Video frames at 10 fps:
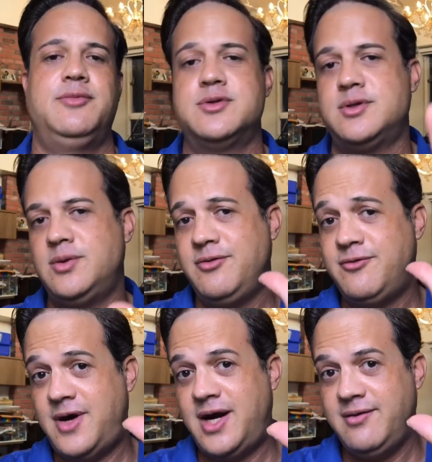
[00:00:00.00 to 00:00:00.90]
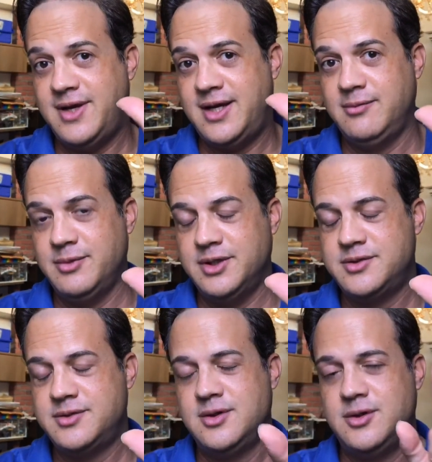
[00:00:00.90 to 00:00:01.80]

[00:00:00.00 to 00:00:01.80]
There's only 5 elements.